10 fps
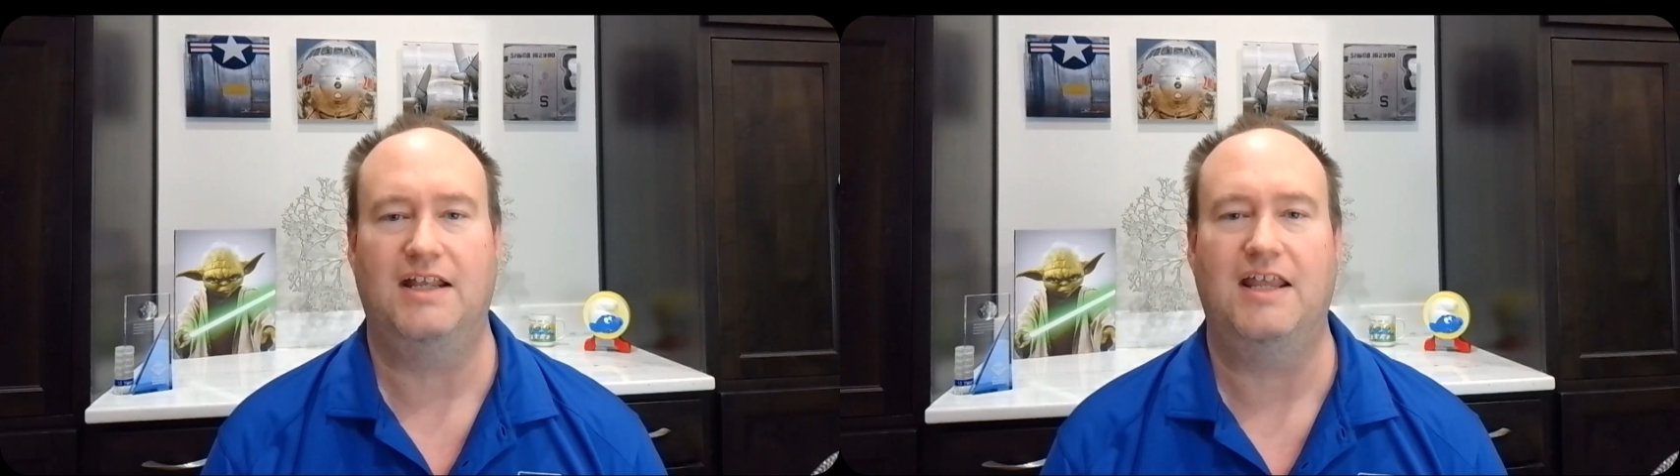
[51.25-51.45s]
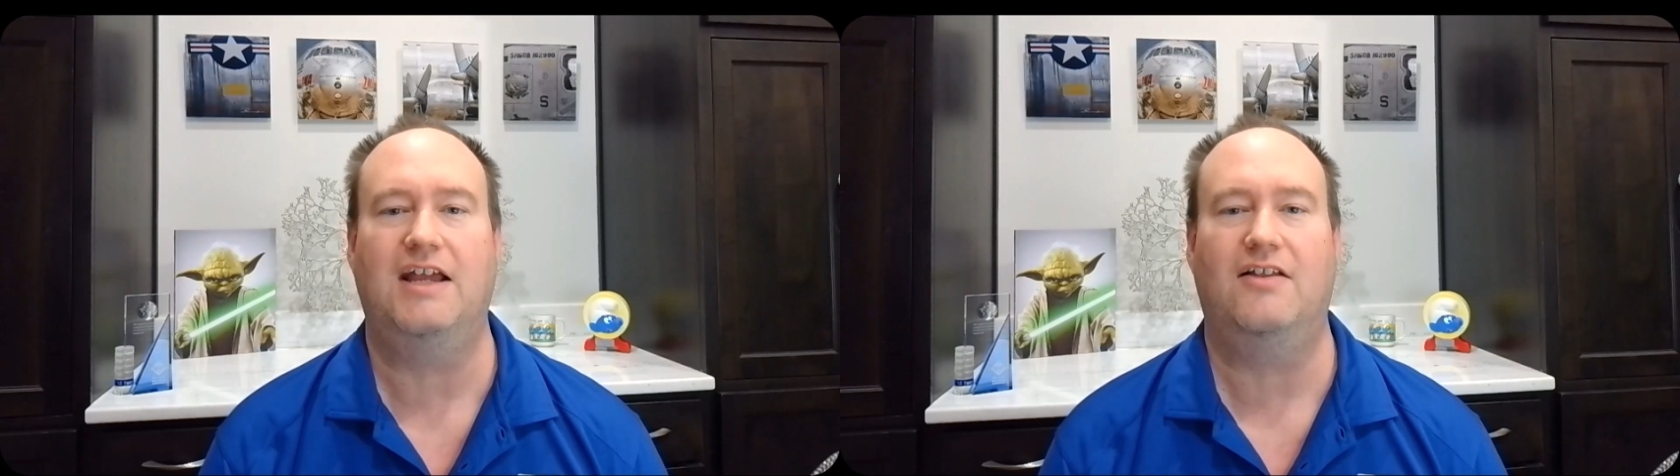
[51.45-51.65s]

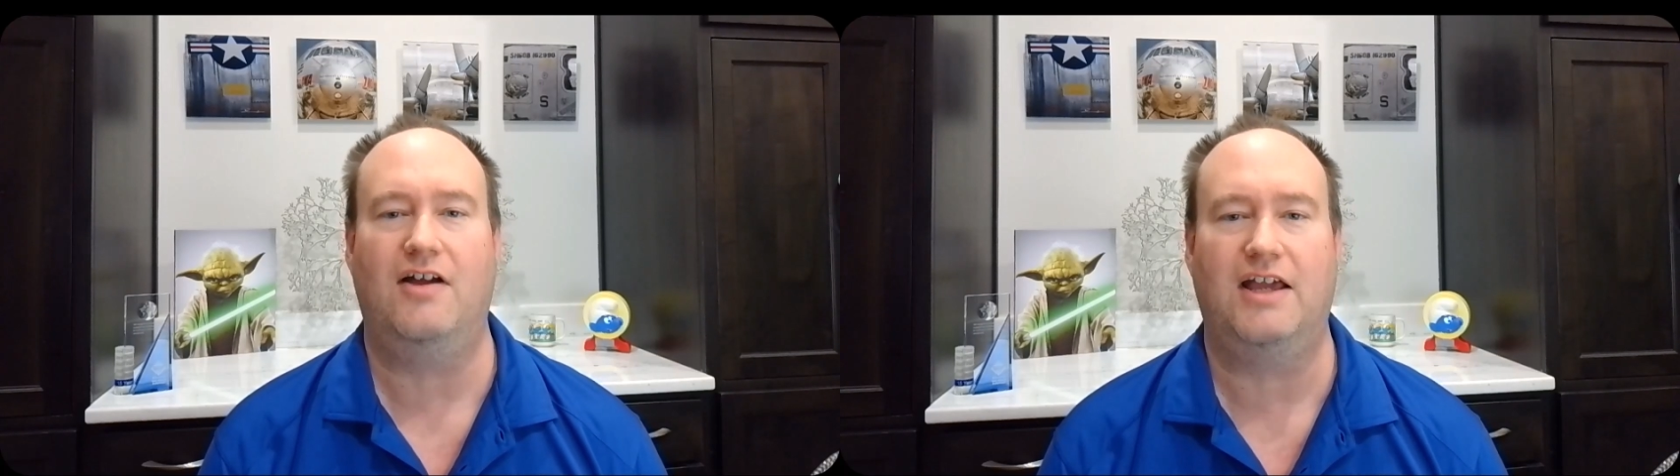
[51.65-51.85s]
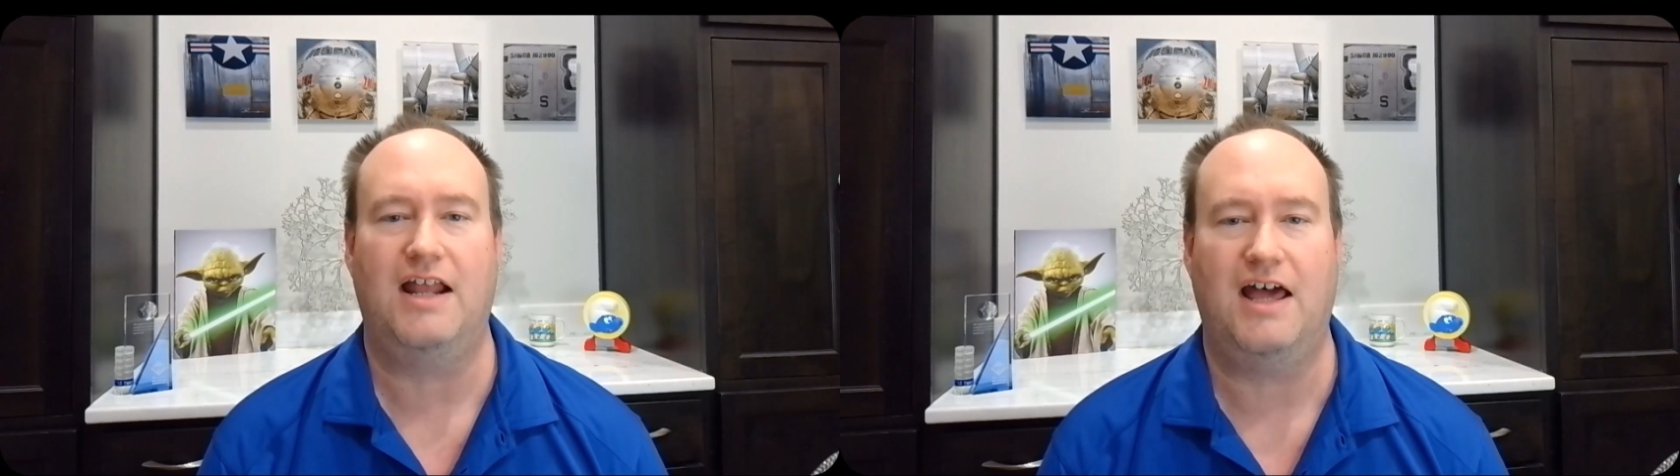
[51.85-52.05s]
and take a
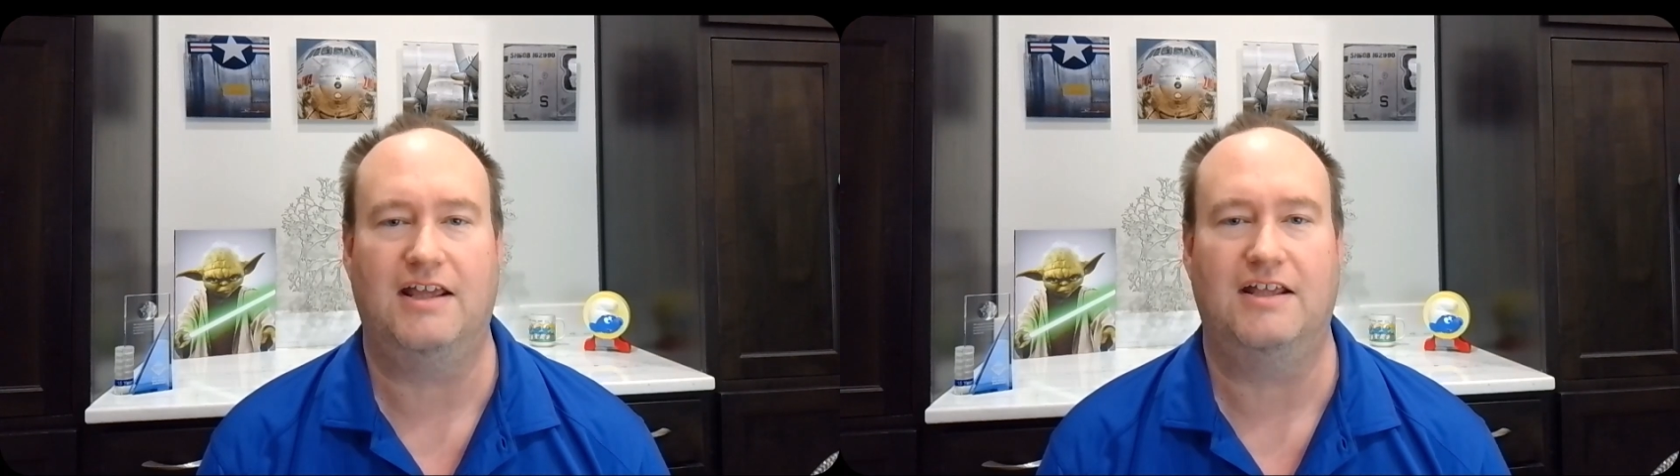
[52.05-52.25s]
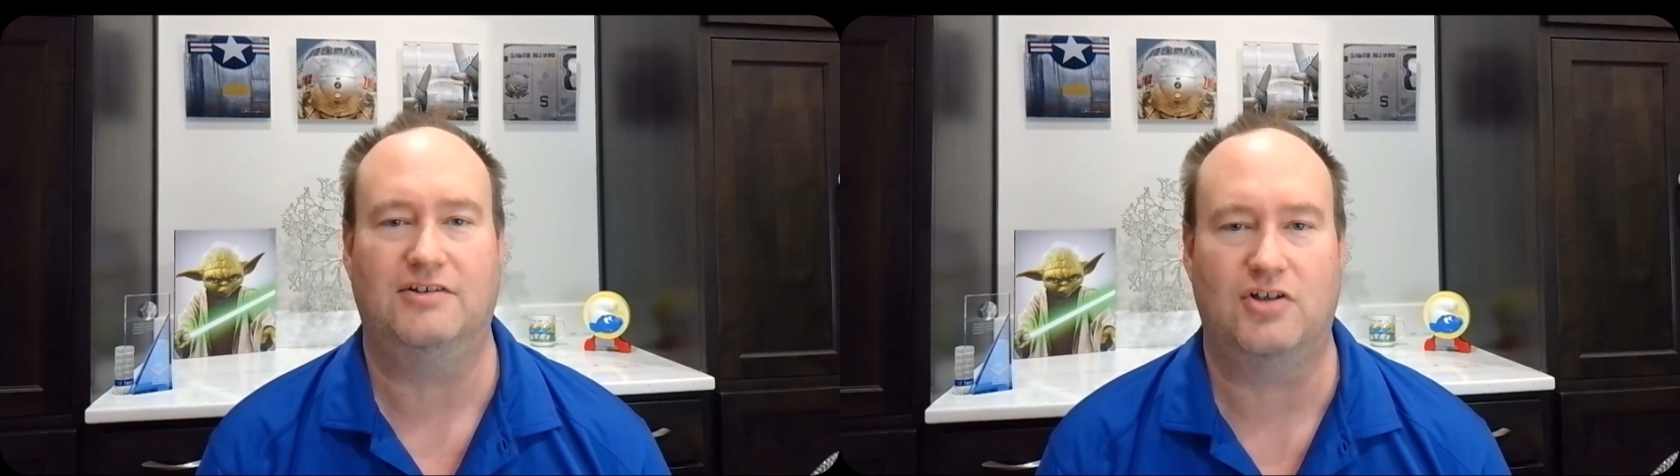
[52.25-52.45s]
look at how to
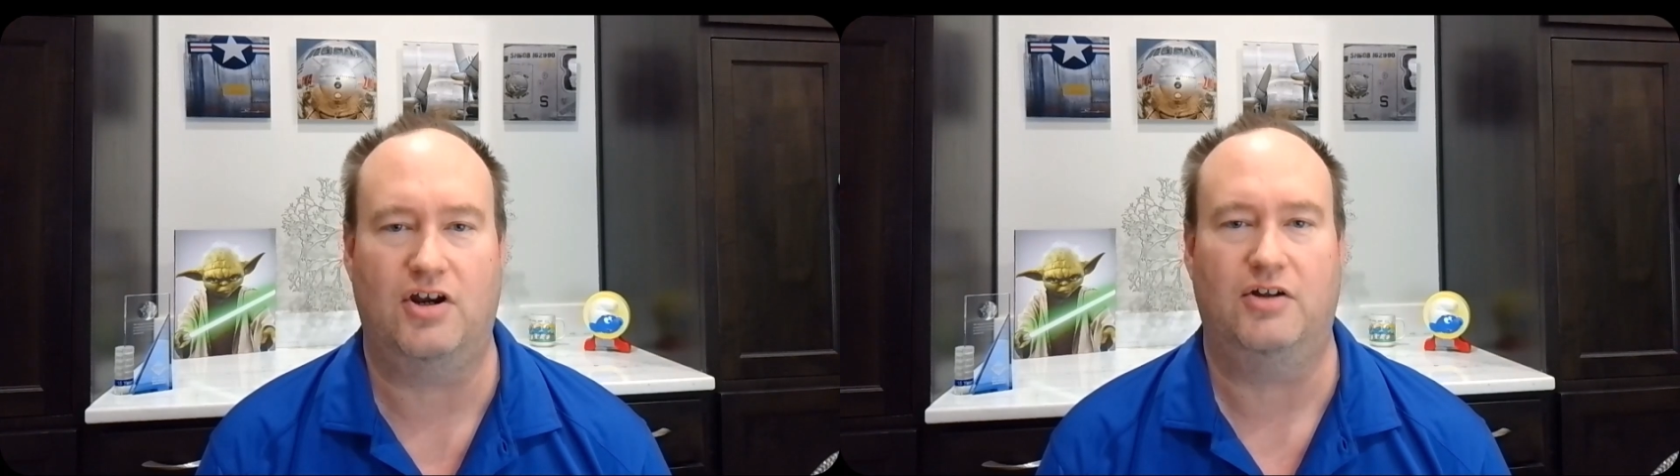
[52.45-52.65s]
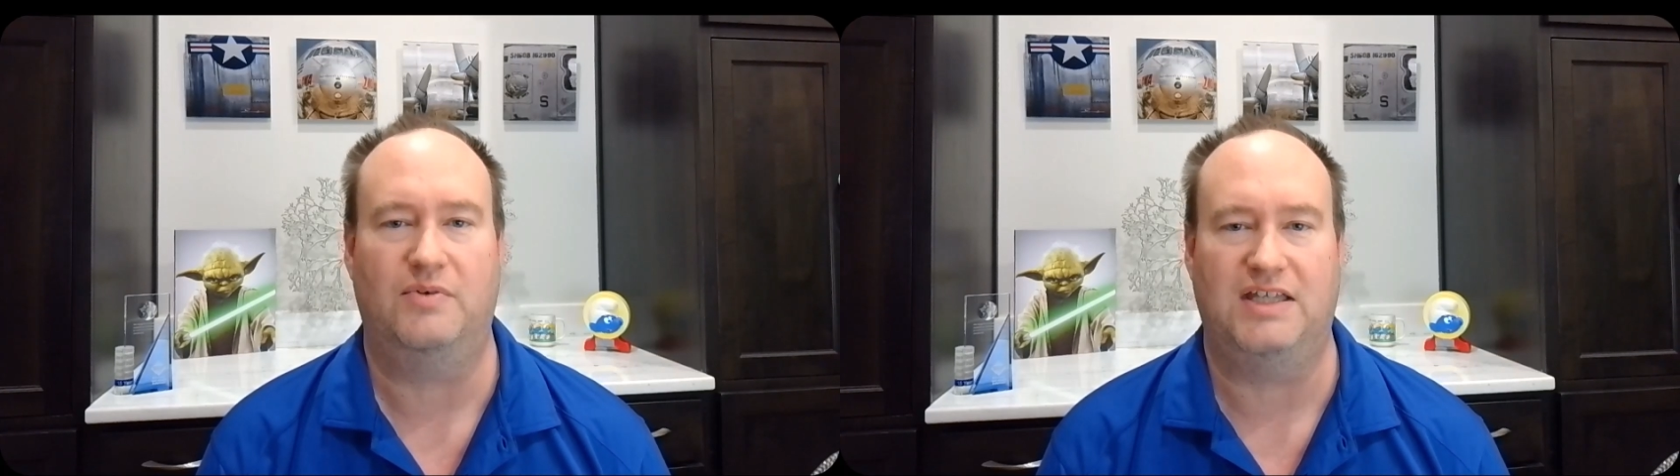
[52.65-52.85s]
get
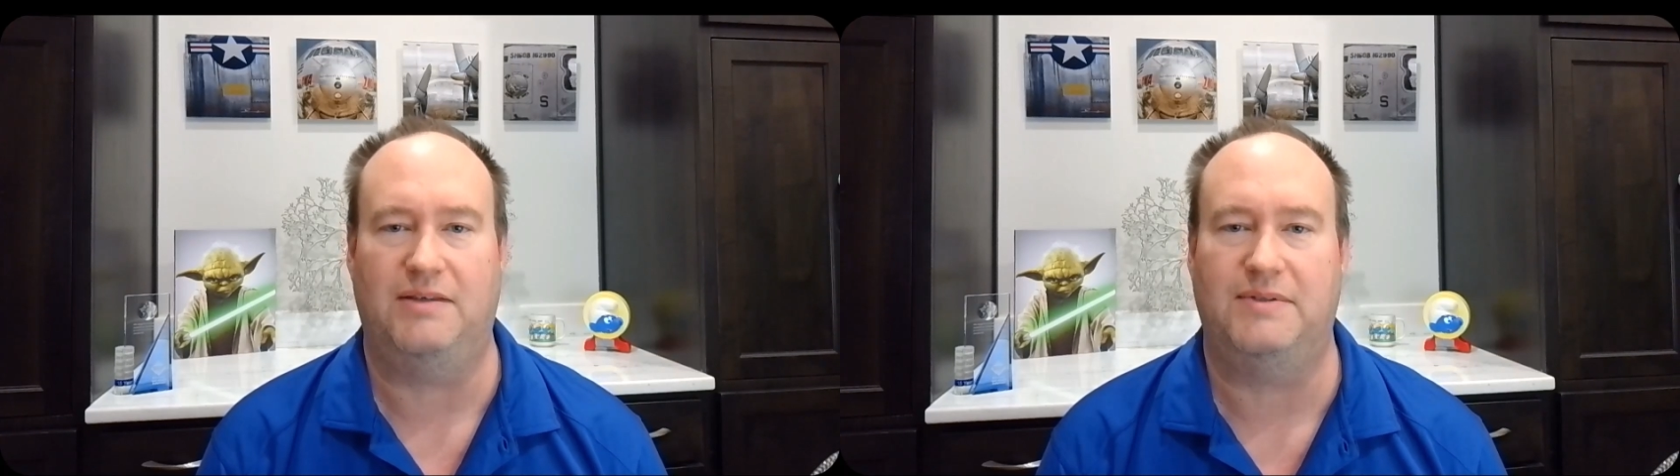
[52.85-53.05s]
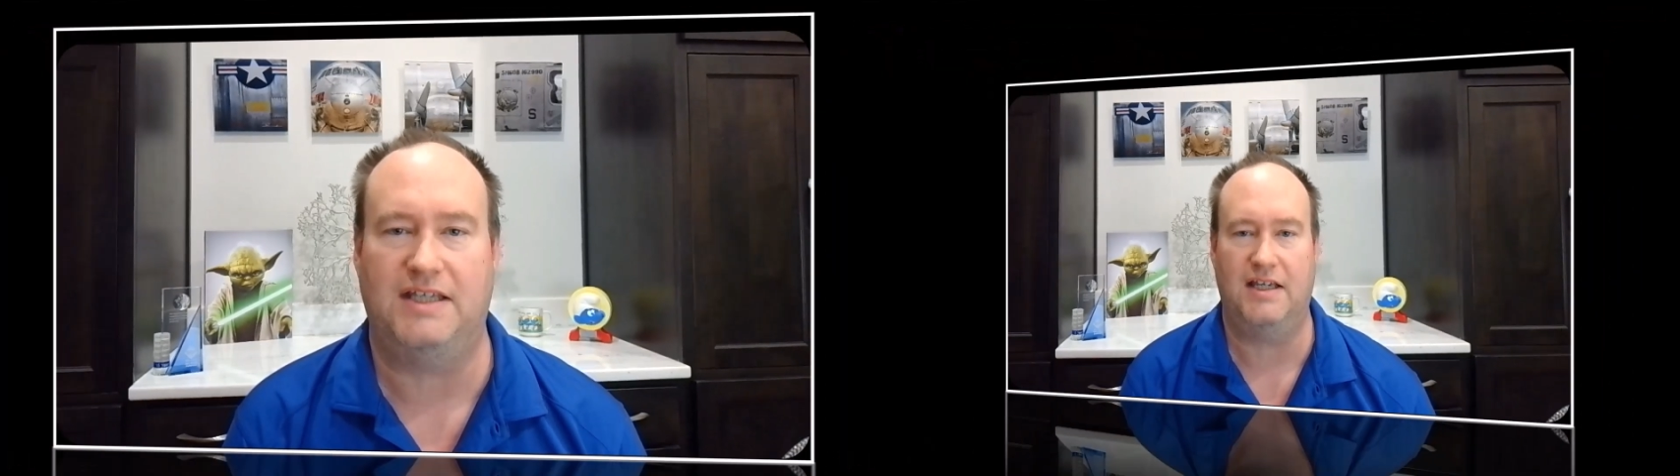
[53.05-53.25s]
started with
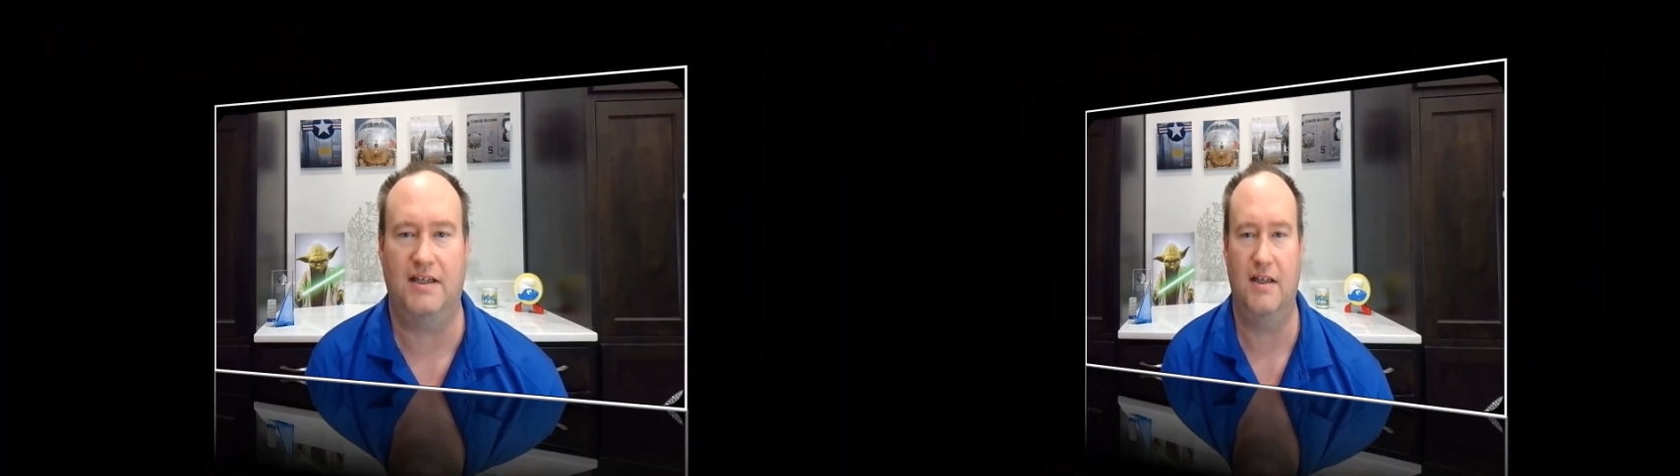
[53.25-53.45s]
DeepSeek.